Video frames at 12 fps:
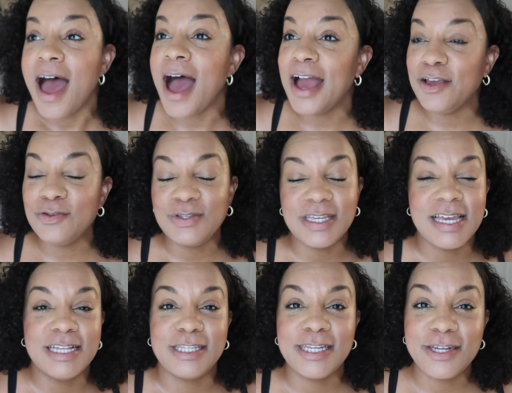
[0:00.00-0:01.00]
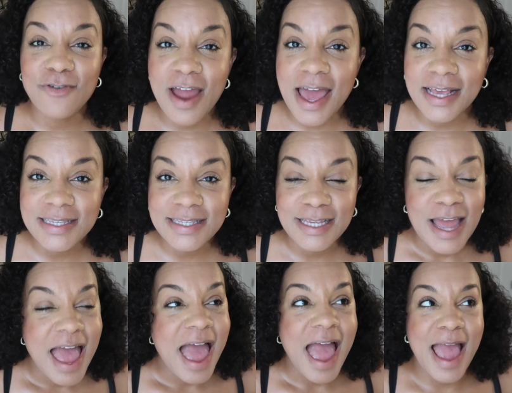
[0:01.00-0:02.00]
I used to get stressed.
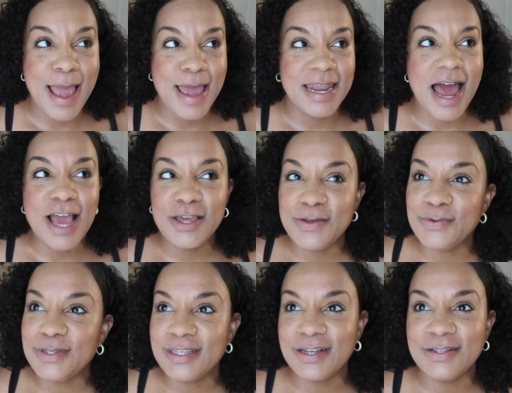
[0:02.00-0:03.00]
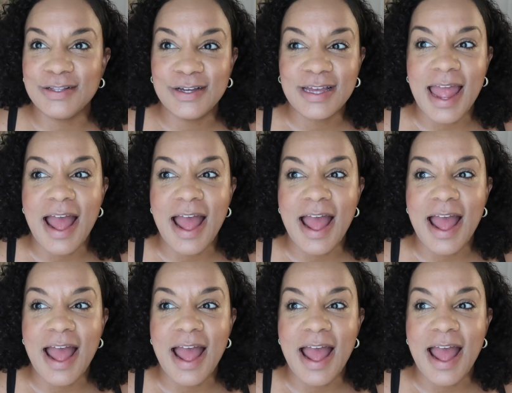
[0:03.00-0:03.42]
And I used to look